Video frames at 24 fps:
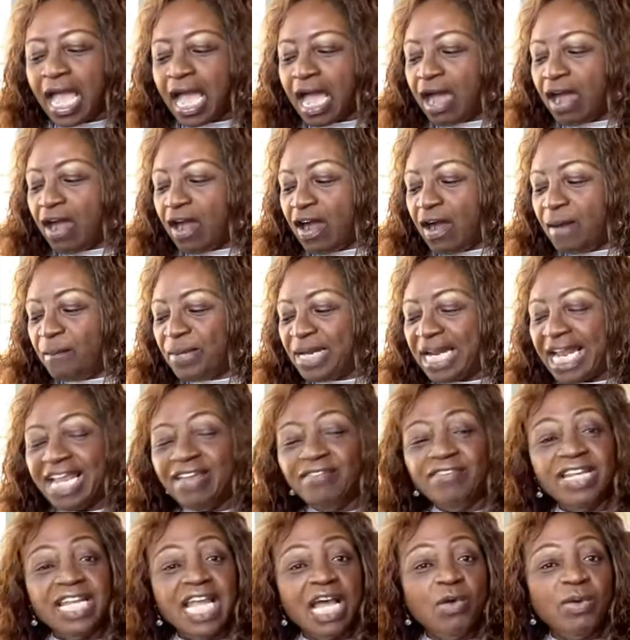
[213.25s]
But
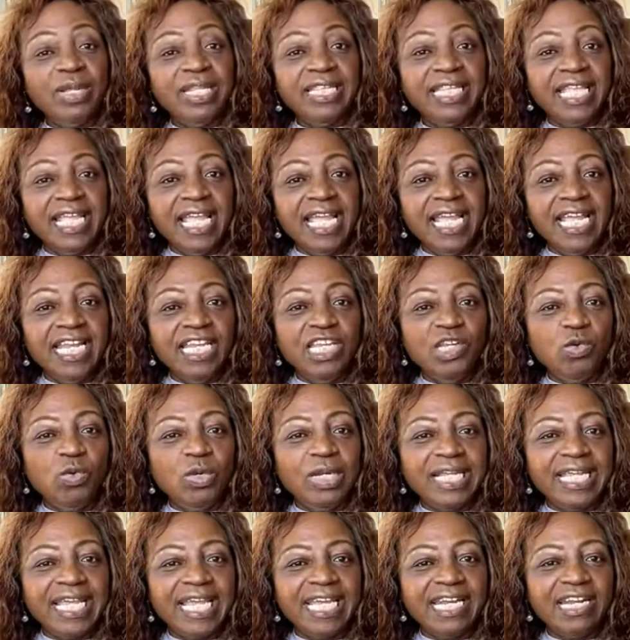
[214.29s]
every now and then you will
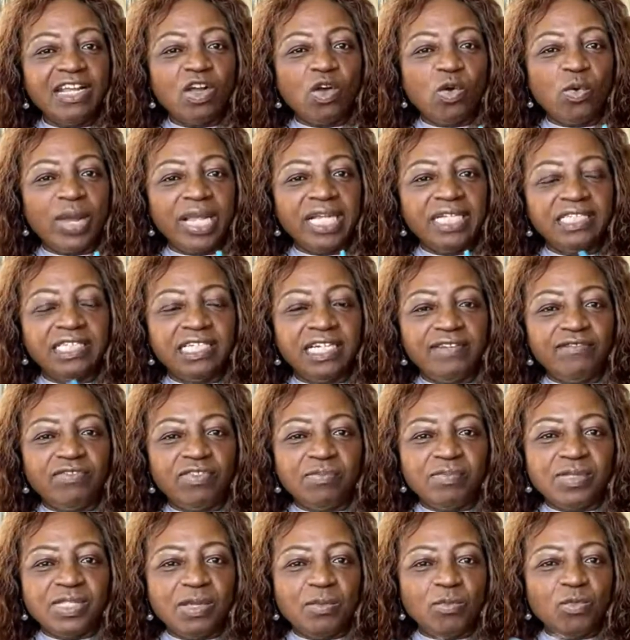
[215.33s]
get a question from
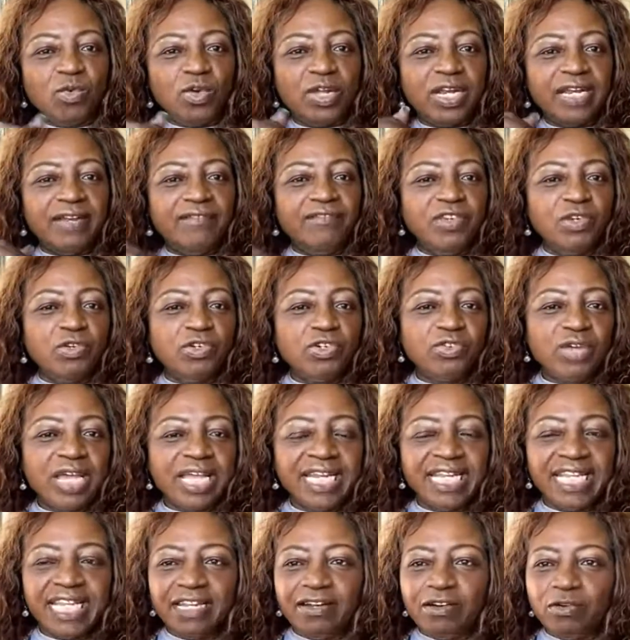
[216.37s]
someone. If you're trying to
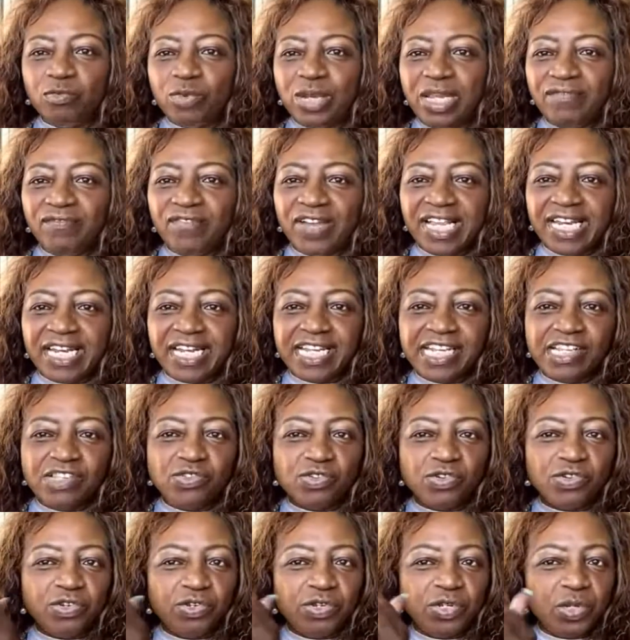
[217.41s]
get a refinance or
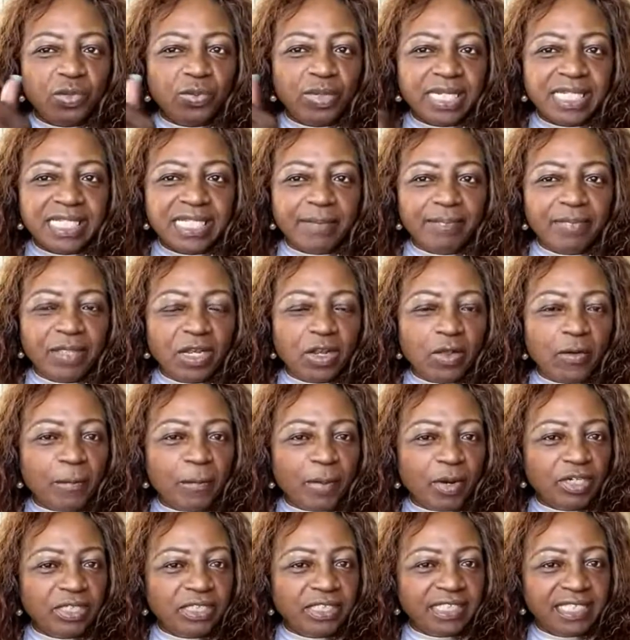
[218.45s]
you're doing something or
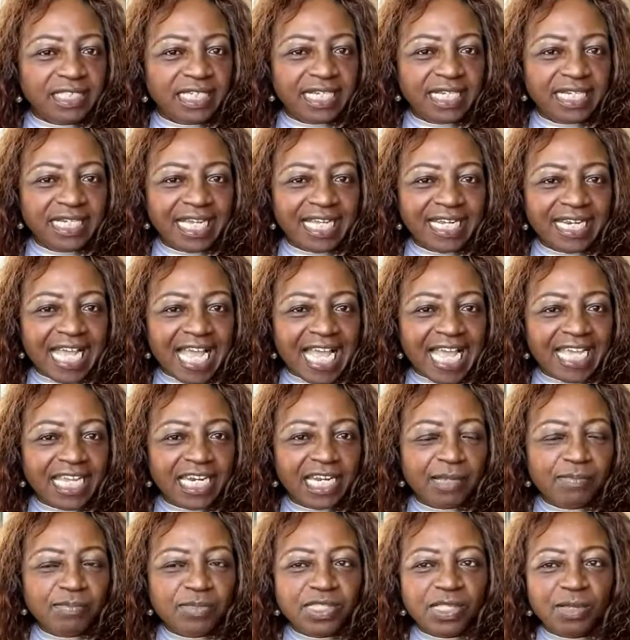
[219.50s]
purchasing an
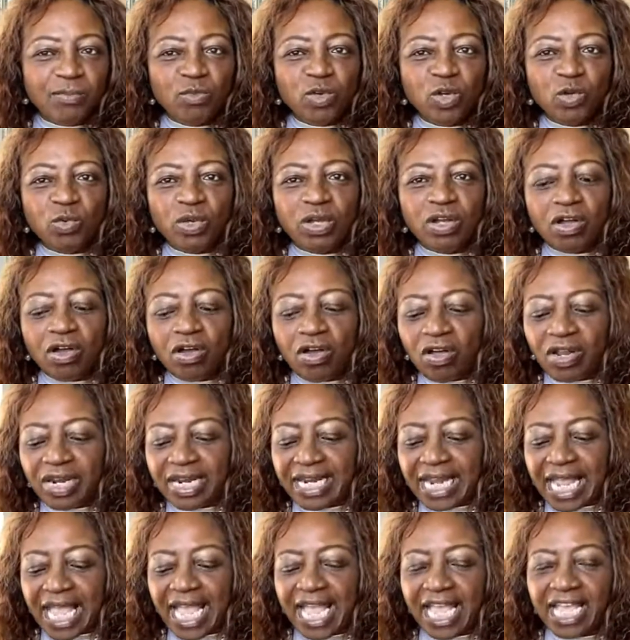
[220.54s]
item, someone will call and
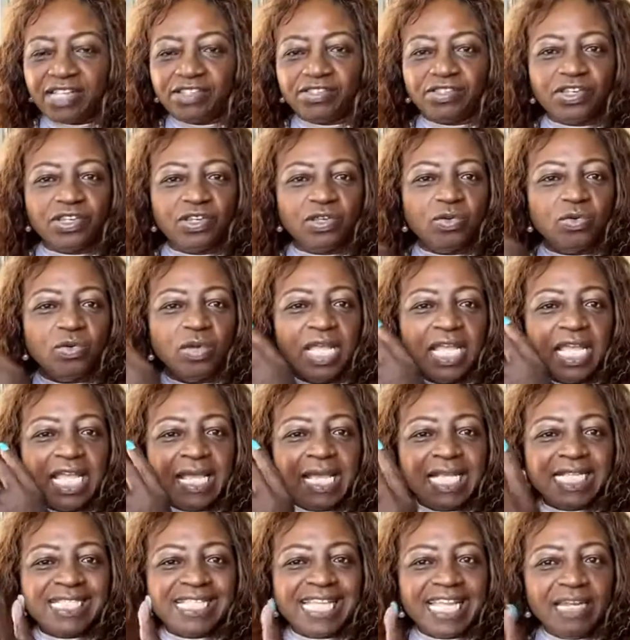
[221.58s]
ask you,
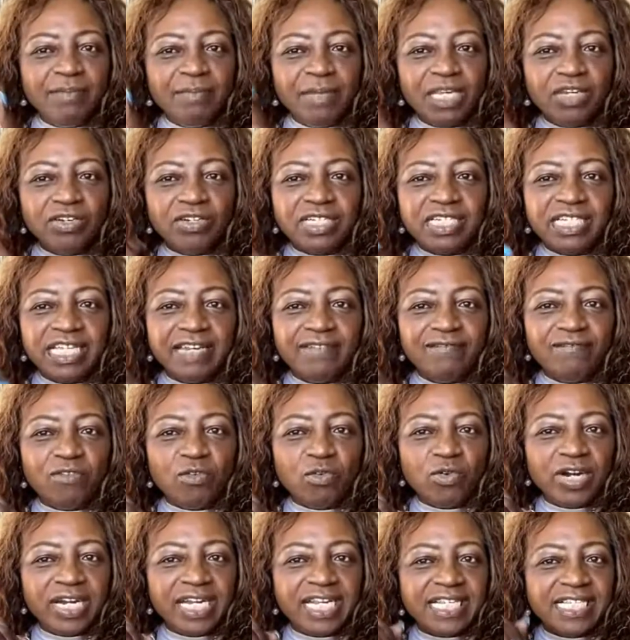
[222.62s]
send me your
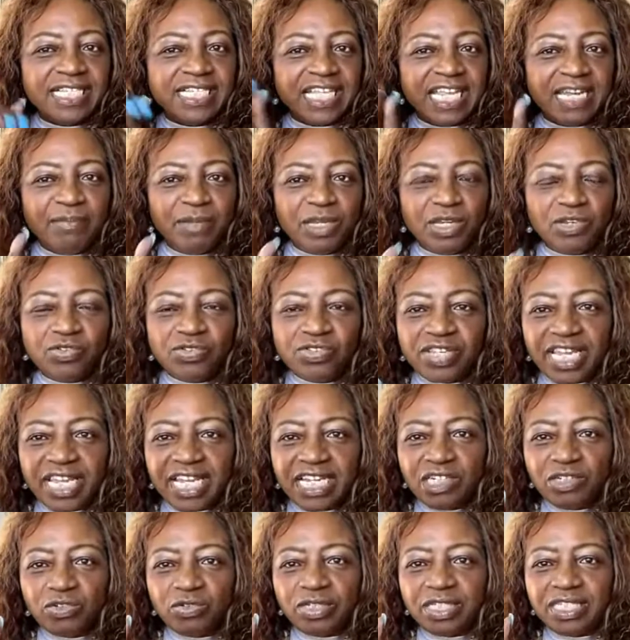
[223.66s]
1040, send me your
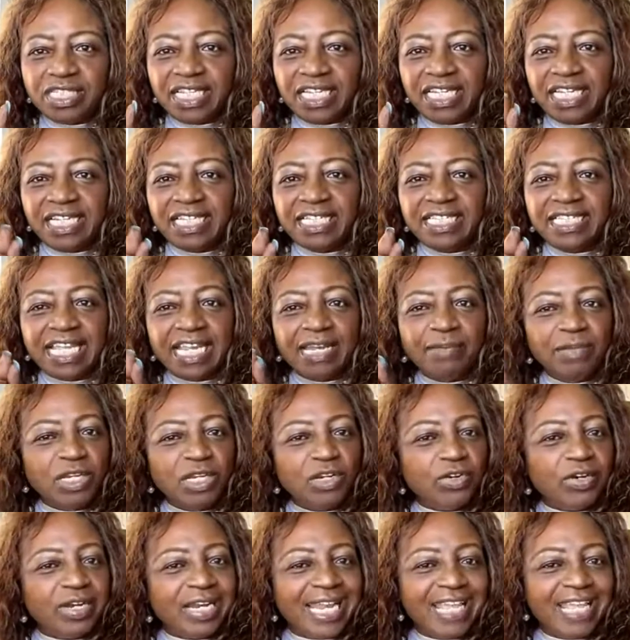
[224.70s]
Schedule C, send me your
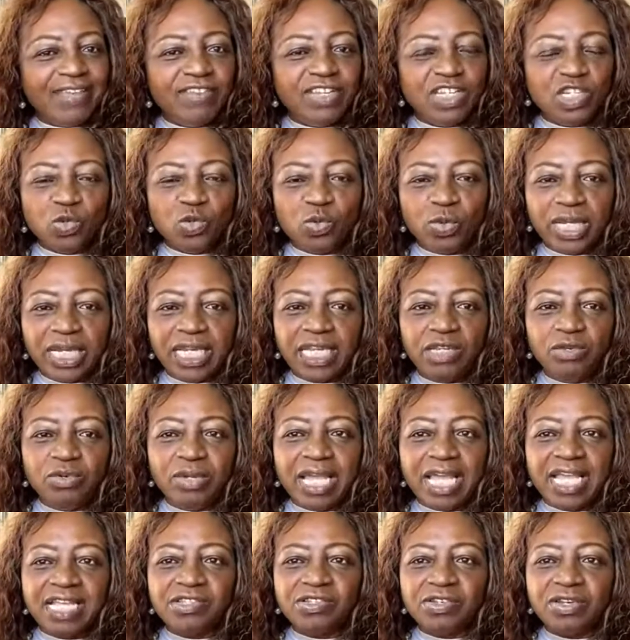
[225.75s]
1120. You
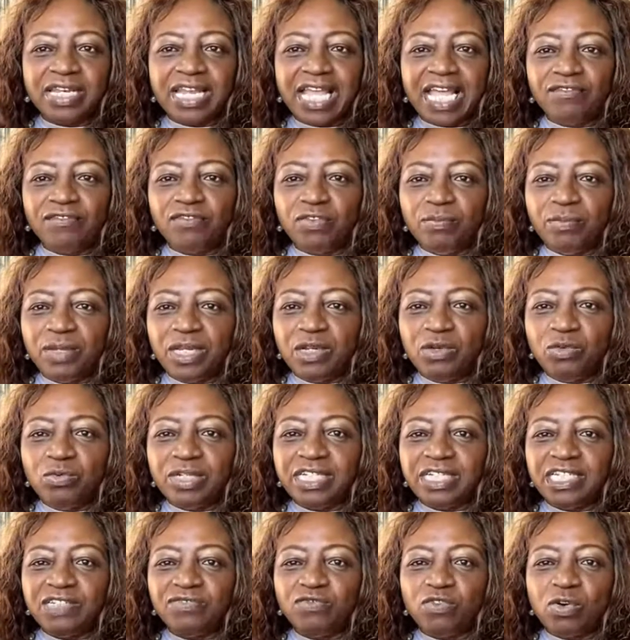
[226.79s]
guys are not familiar with
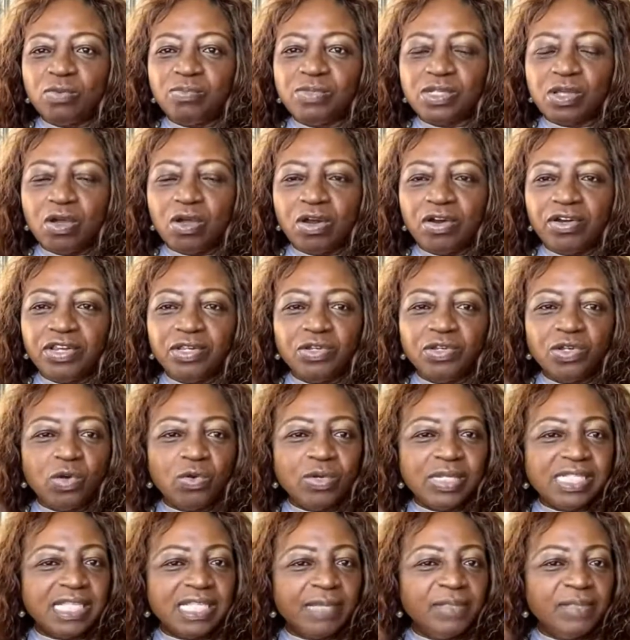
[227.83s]
these forms are. You know
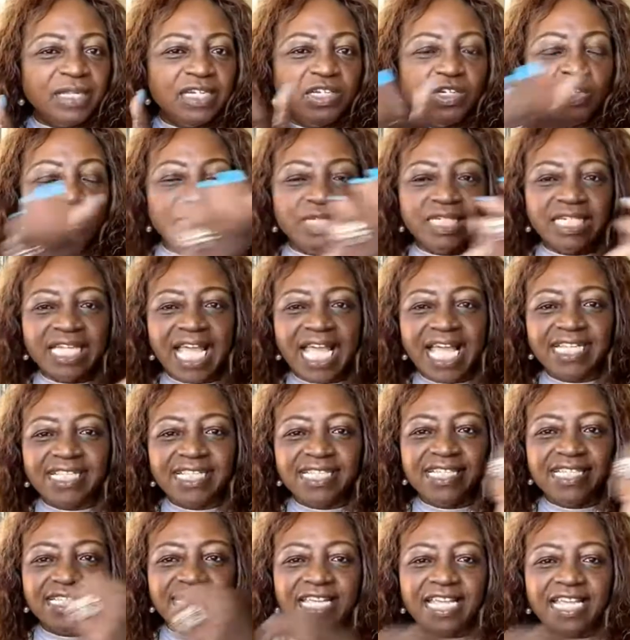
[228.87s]
it's something to do with
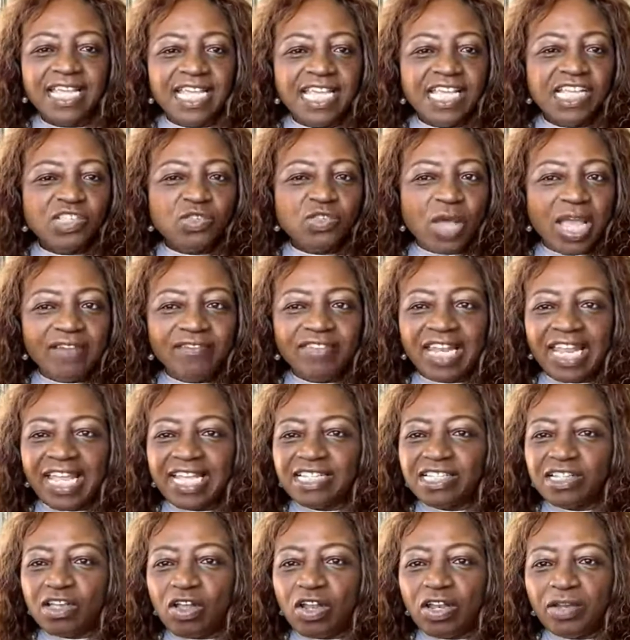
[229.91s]
taxes. So I have
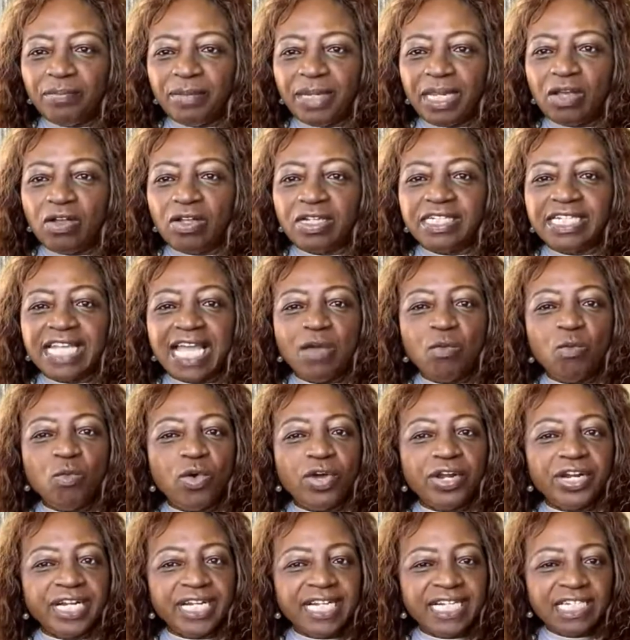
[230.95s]
clients calling me all the time.
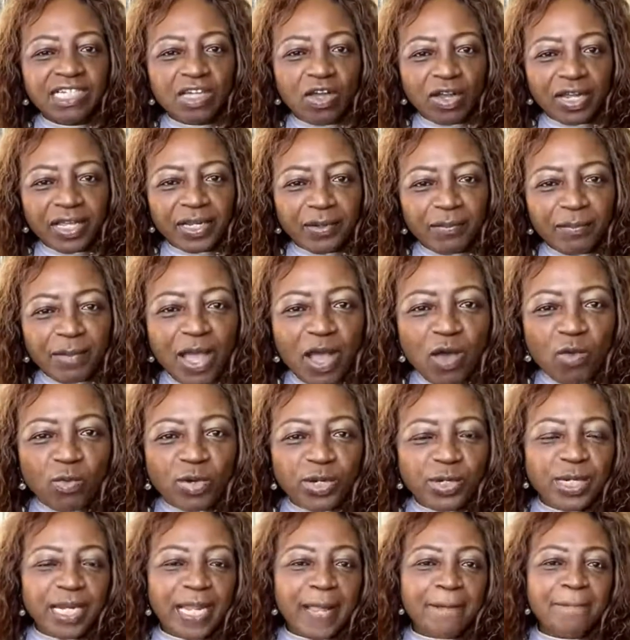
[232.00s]
What are they talking about? What
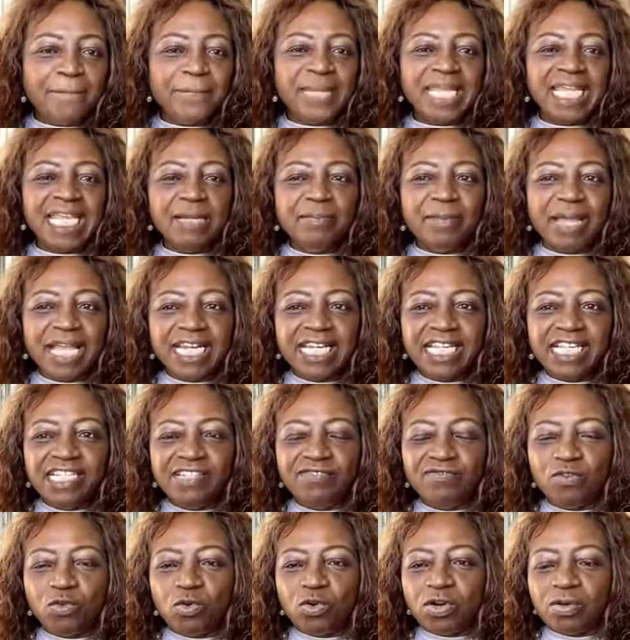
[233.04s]
do they mean by these
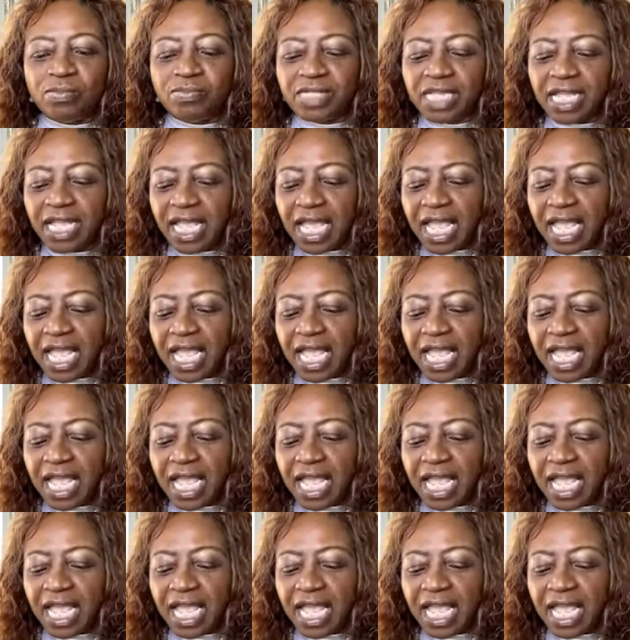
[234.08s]
forms?